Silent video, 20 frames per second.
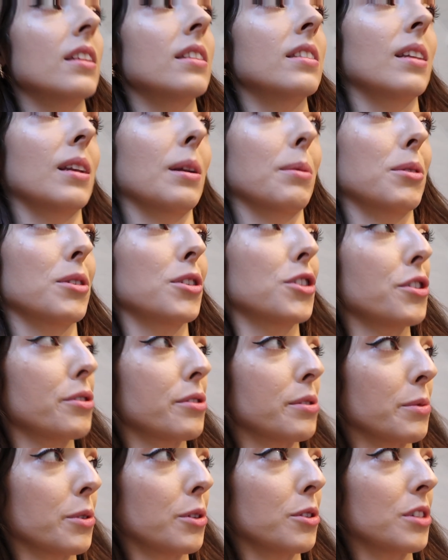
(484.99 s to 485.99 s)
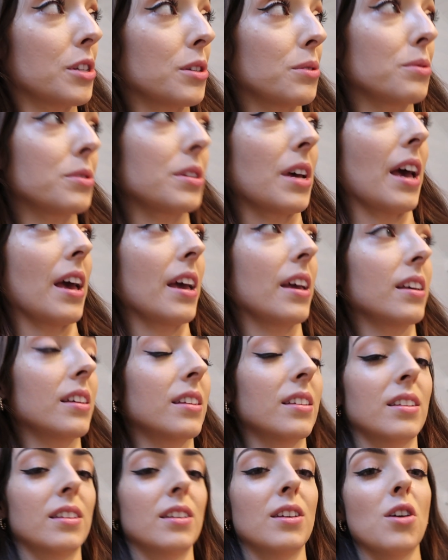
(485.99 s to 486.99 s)
Then I'm gonna shoot some content all day.
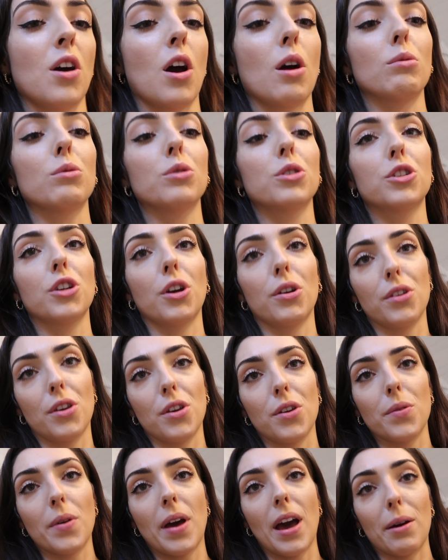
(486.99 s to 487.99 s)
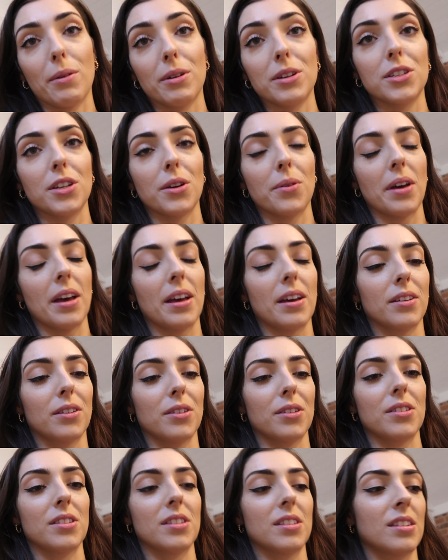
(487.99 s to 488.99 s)
I will show you how I do it
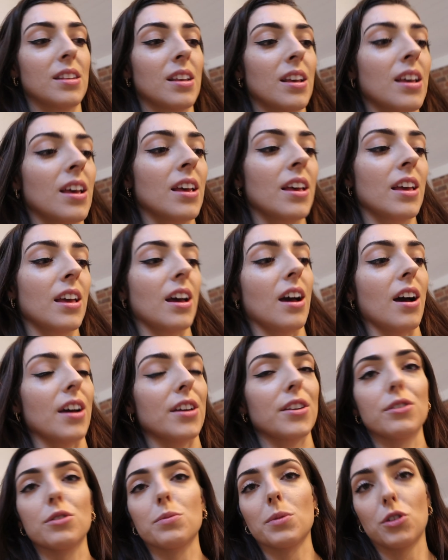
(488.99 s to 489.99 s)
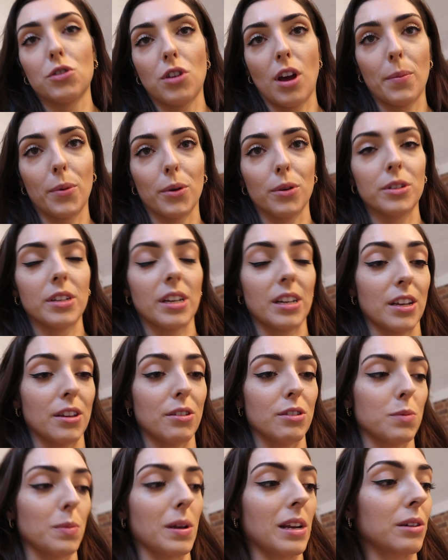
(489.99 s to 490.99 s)
because I use my tripod and I
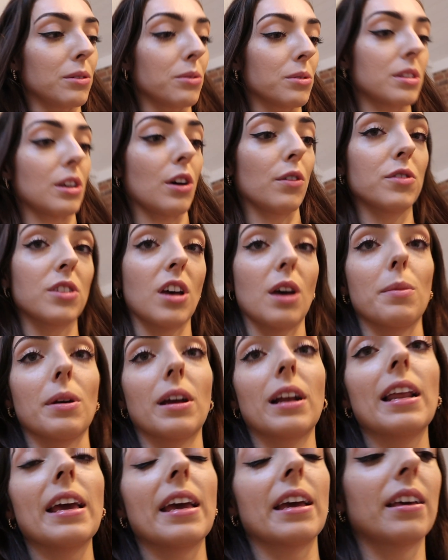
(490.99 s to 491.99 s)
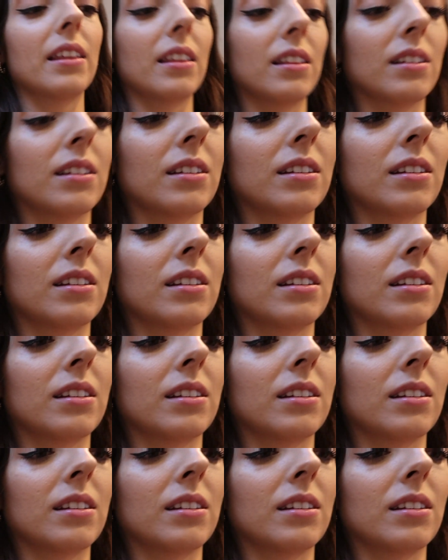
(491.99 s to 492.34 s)
use my little self-timer click.